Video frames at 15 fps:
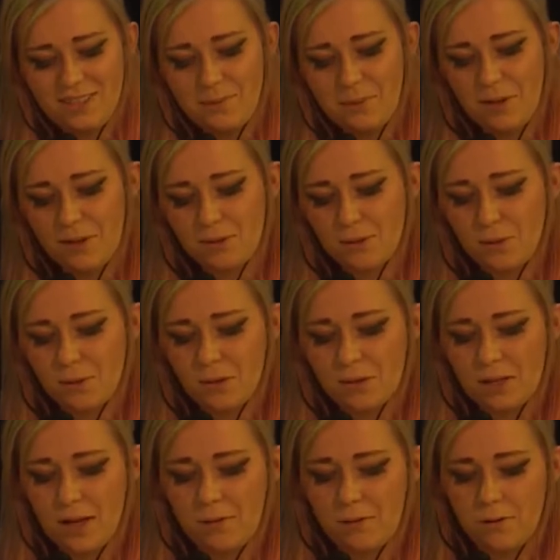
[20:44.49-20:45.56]
because you don't
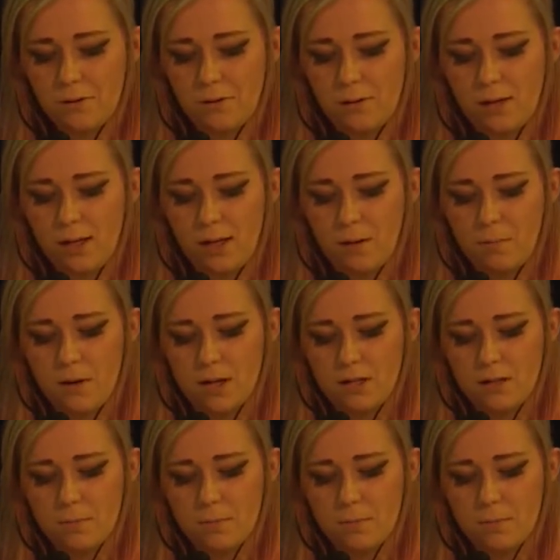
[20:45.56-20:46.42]
have to think much